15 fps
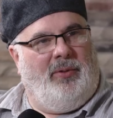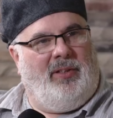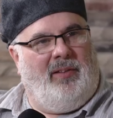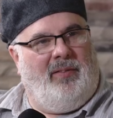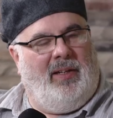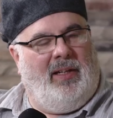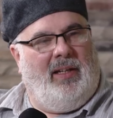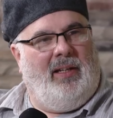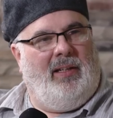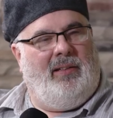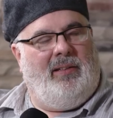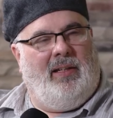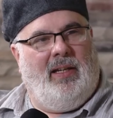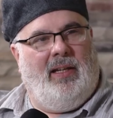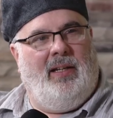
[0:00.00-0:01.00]
TV
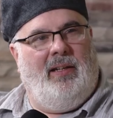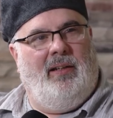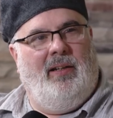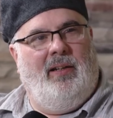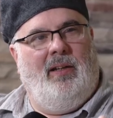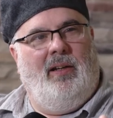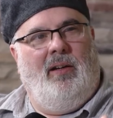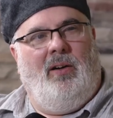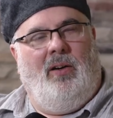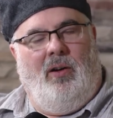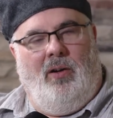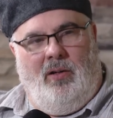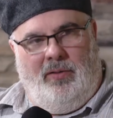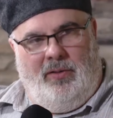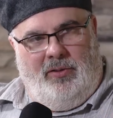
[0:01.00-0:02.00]
to get
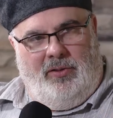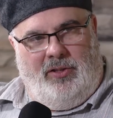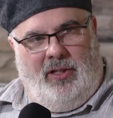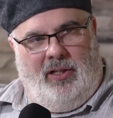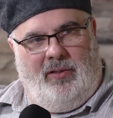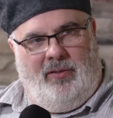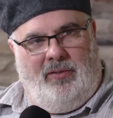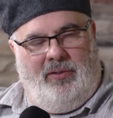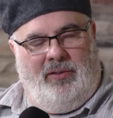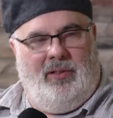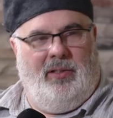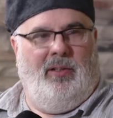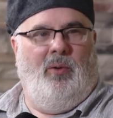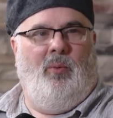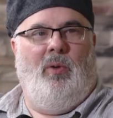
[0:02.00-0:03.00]
all those channels.
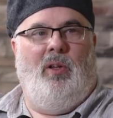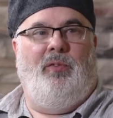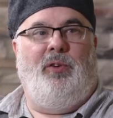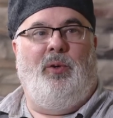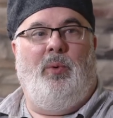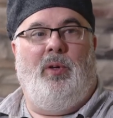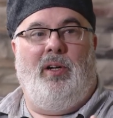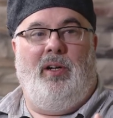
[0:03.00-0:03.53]
Well, if you want